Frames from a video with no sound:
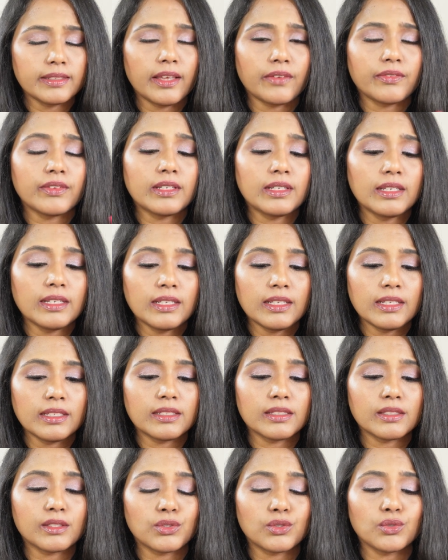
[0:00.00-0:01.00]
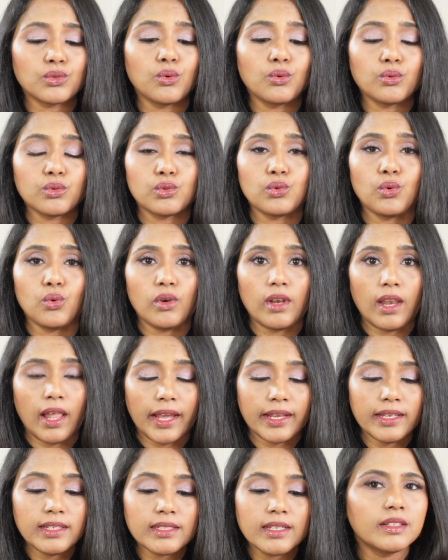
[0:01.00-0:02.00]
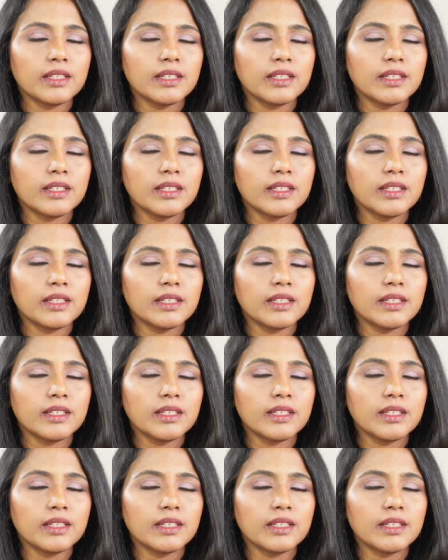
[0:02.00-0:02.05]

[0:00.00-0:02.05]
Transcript: Definitely it is so light.